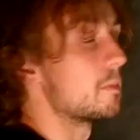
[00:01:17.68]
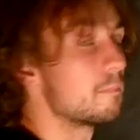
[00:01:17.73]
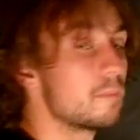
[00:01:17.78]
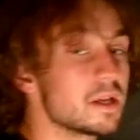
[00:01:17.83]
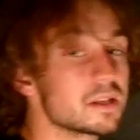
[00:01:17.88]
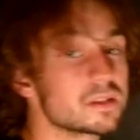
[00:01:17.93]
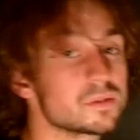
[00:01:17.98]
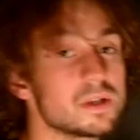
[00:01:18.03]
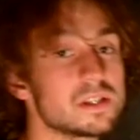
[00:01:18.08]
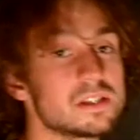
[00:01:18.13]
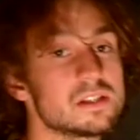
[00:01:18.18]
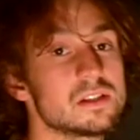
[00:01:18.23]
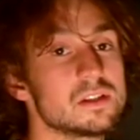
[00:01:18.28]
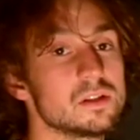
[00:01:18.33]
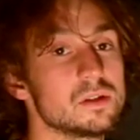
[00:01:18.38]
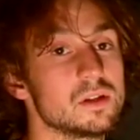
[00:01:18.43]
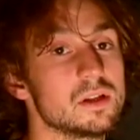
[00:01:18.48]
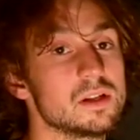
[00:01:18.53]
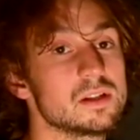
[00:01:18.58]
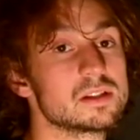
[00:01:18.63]
The best way to
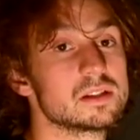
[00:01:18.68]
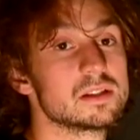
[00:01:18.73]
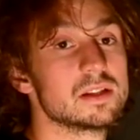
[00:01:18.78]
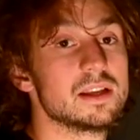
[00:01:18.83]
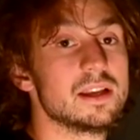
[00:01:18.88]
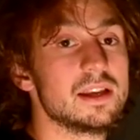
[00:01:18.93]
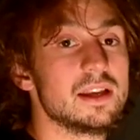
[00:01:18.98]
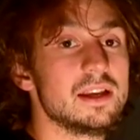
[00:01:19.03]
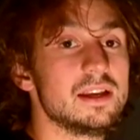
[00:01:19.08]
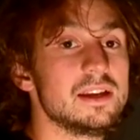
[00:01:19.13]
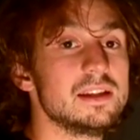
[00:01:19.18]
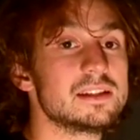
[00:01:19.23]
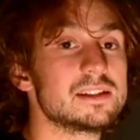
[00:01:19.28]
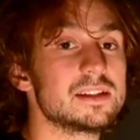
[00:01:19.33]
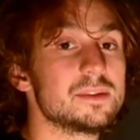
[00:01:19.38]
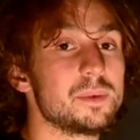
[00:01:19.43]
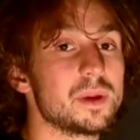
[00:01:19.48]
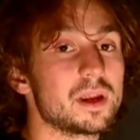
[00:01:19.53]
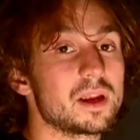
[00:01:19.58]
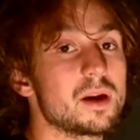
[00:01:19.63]
do this is
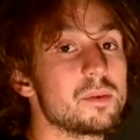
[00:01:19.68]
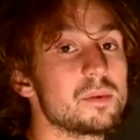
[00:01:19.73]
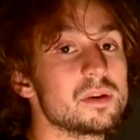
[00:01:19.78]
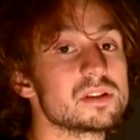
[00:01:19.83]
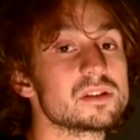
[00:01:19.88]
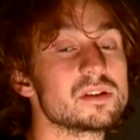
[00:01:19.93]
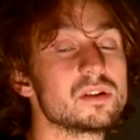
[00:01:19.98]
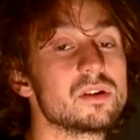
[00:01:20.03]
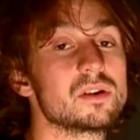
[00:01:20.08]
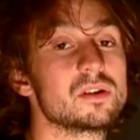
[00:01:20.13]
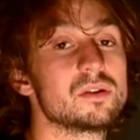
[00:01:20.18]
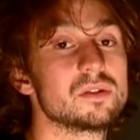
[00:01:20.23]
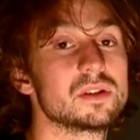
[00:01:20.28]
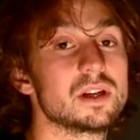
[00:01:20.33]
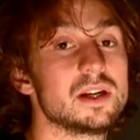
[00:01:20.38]
to pick up historical